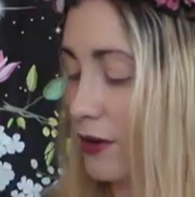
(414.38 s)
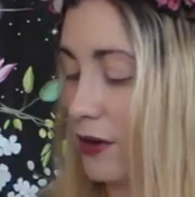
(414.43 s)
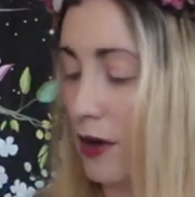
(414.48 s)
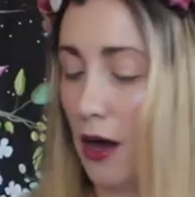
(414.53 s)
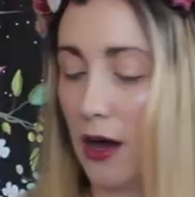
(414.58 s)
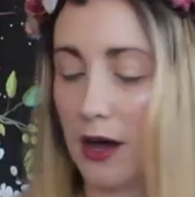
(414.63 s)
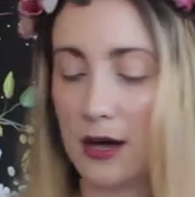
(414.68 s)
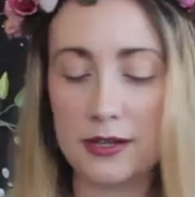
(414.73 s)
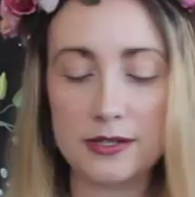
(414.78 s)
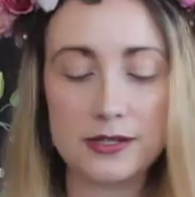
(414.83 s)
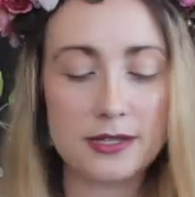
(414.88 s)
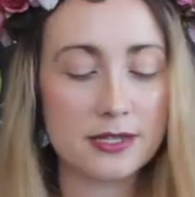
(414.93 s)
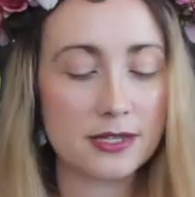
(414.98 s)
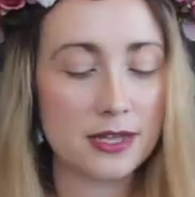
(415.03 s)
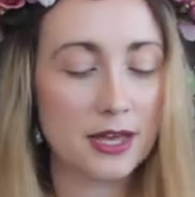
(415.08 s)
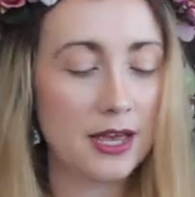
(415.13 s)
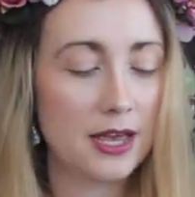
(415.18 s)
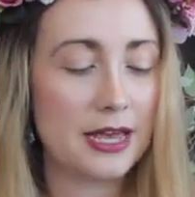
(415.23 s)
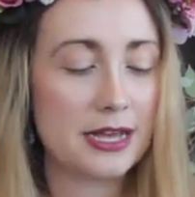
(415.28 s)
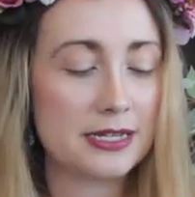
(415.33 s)
cards
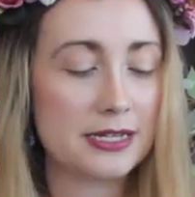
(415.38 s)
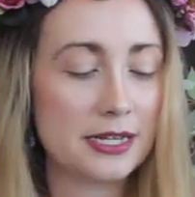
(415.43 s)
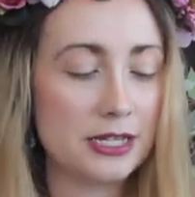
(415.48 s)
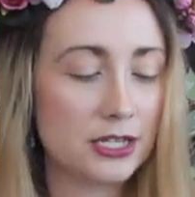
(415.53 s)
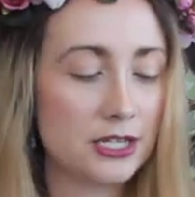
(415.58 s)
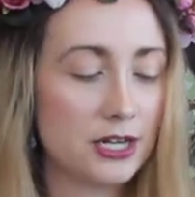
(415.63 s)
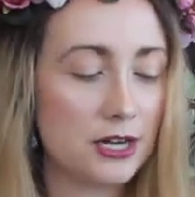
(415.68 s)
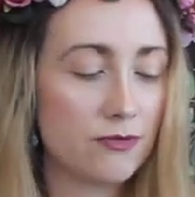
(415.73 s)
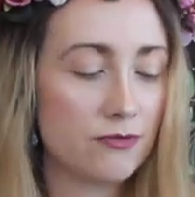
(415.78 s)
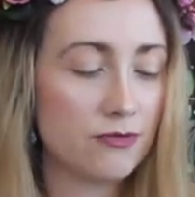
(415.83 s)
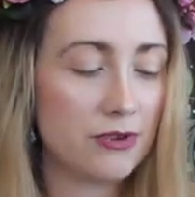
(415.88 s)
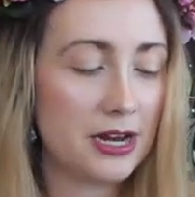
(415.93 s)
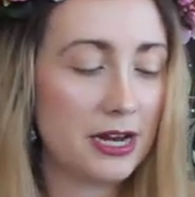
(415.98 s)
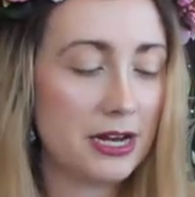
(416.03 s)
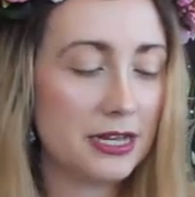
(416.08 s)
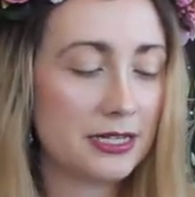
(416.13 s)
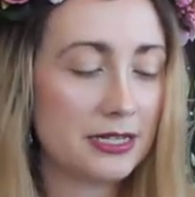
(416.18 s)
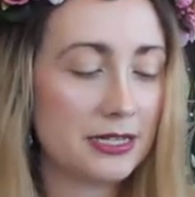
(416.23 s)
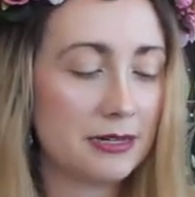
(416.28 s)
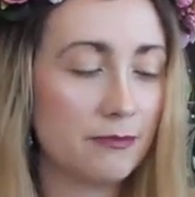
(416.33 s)
is actually
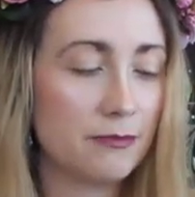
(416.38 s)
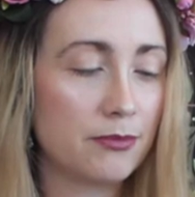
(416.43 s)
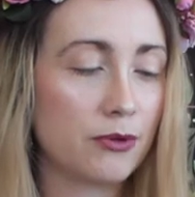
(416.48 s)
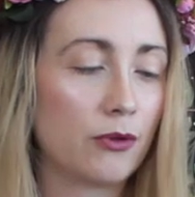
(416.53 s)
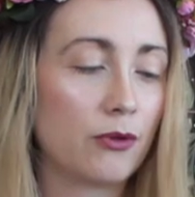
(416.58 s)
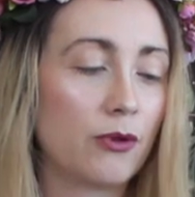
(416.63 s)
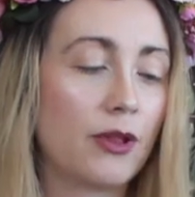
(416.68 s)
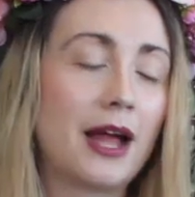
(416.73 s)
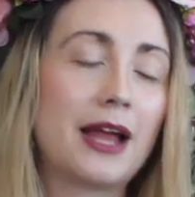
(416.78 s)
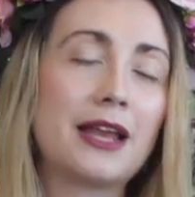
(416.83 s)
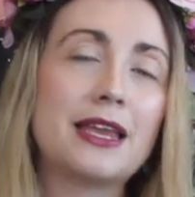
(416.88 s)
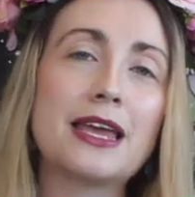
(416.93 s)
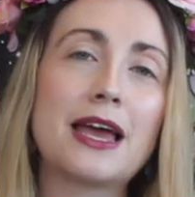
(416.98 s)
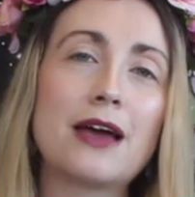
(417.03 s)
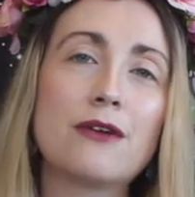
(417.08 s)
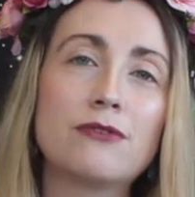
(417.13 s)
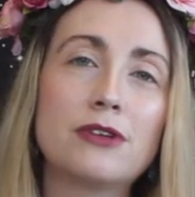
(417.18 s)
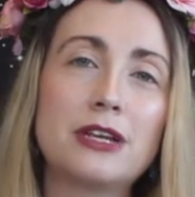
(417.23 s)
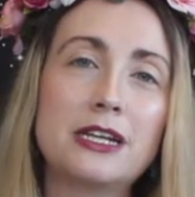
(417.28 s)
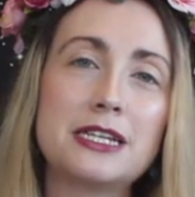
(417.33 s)
really simple and
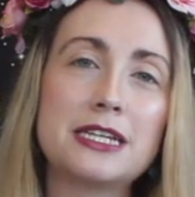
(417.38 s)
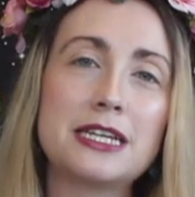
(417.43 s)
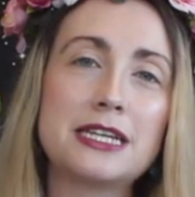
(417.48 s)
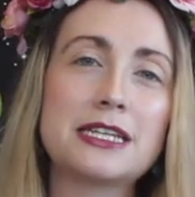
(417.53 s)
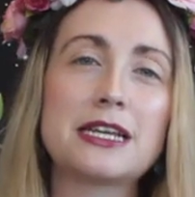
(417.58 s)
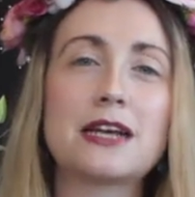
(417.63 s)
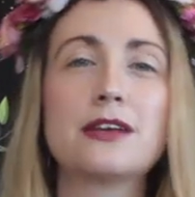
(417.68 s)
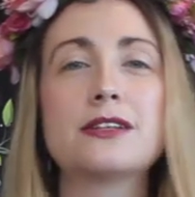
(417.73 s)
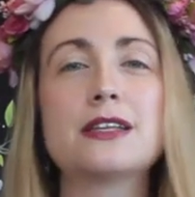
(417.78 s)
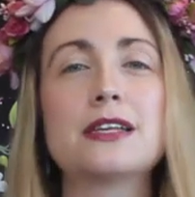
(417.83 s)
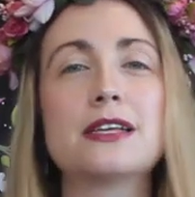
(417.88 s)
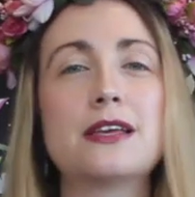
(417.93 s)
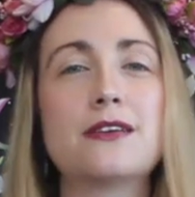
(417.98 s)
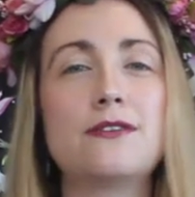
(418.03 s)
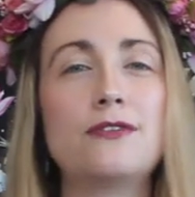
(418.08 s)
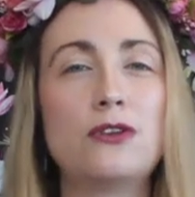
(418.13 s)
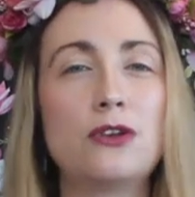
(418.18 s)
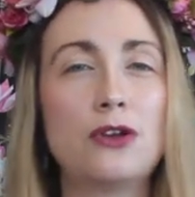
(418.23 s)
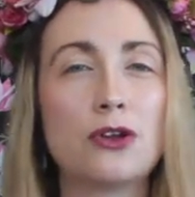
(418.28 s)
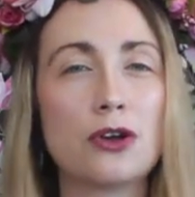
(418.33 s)
yet really detailed
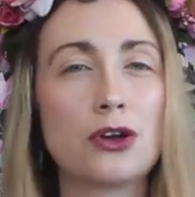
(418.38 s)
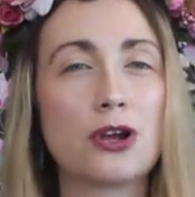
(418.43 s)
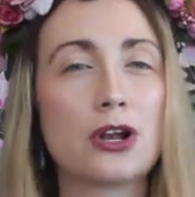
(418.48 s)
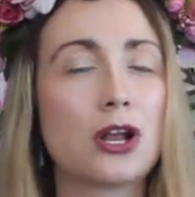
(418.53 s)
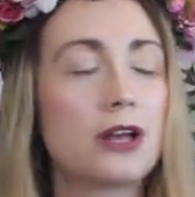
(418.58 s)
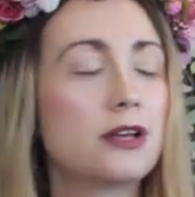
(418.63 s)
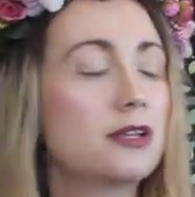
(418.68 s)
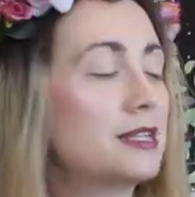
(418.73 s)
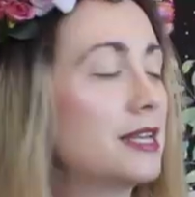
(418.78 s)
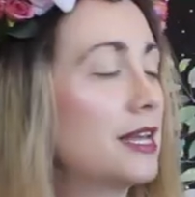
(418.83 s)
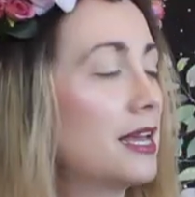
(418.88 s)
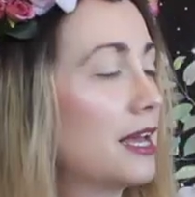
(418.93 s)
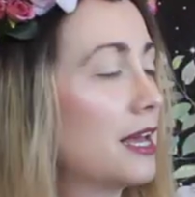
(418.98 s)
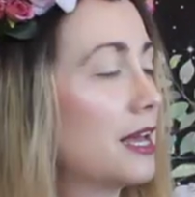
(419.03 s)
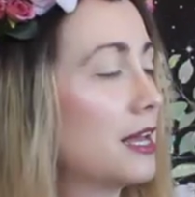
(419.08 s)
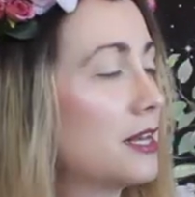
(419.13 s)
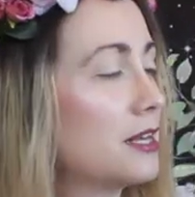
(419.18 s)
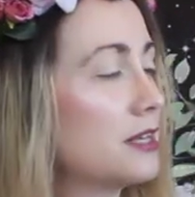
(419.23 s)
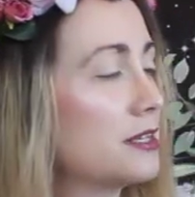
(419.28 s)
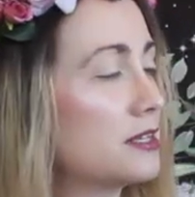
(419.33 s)
if you look closely.
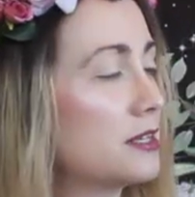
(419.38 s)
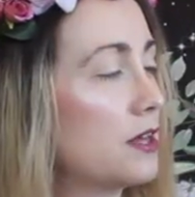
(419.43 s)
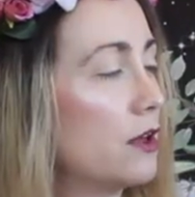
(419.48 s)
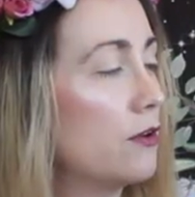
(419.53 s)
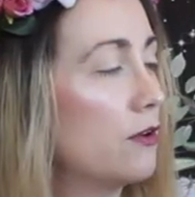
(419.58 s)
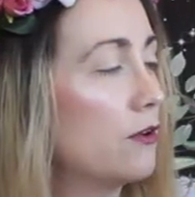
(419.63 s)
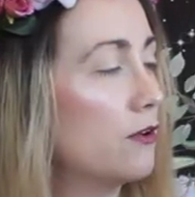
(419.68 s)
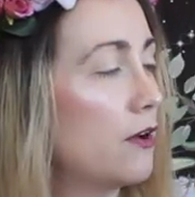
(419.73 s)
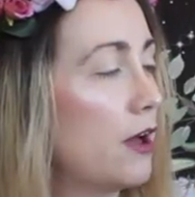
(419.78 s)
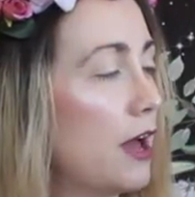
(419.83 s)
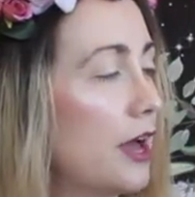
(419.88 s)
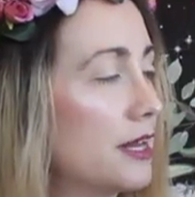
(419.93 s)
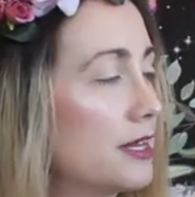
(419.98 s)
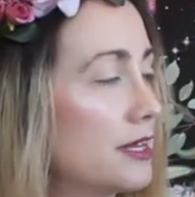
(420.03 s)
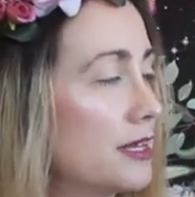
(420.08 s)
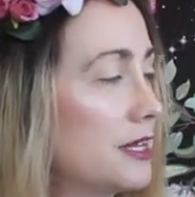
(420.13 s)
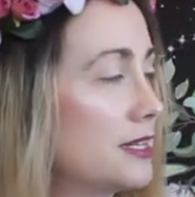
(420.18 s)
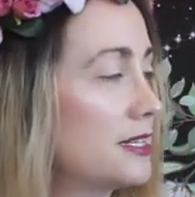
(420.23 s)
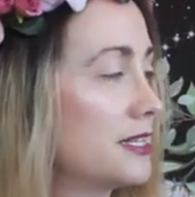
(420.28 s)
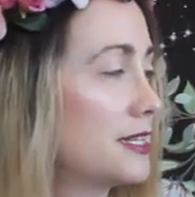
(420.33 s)
So
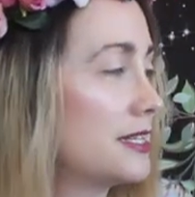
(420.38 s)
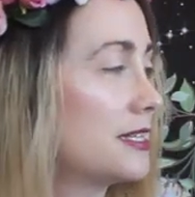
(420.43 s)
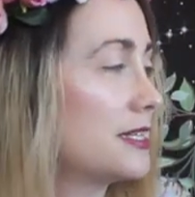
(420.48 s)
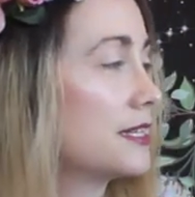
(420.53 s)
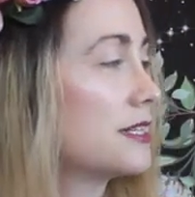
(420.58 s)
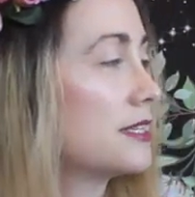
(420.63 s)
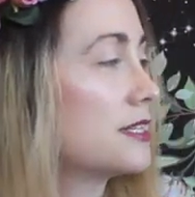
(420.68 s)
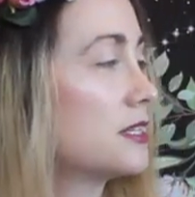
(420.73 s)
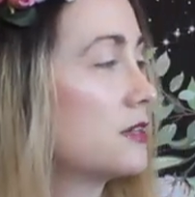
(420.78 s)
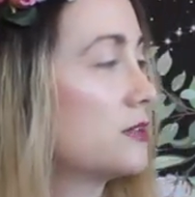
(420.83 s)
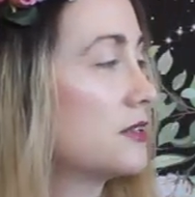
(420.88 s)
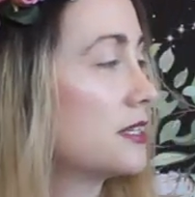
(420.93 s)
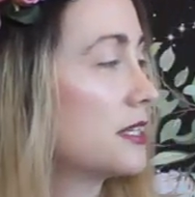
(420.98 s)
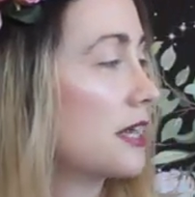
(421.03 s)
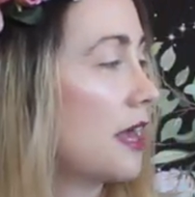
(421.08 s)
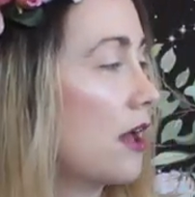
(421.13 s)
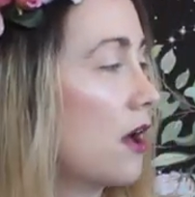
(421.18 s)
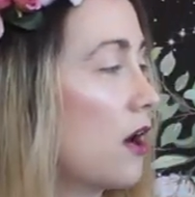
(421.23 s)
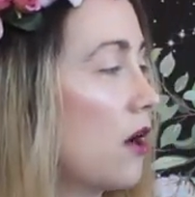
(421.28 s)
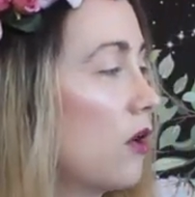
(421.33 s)
at a distance you'd
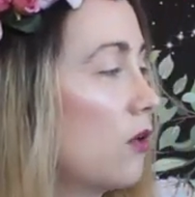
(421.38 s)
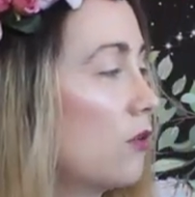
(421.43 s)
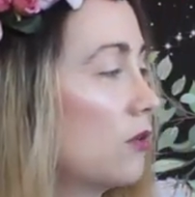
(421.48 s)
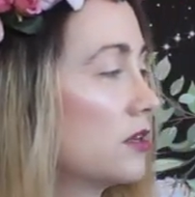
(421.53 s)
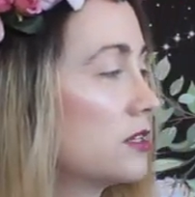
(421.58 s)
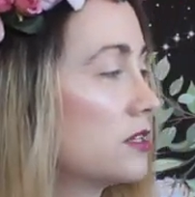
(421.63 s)
say, oh, well,